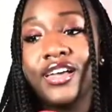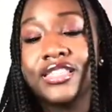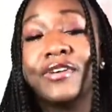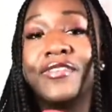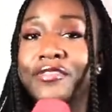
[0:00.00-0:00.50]
It's
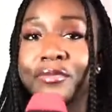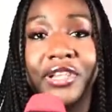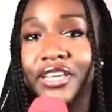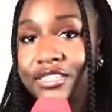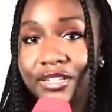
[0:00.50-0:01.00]
my favorite
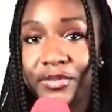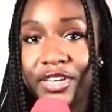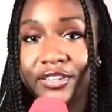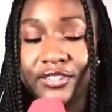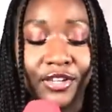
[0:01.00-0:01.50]
place to
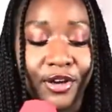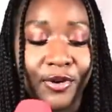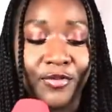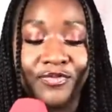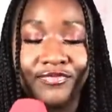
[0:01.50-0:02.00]
be,
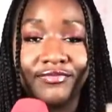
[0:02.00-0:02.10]
so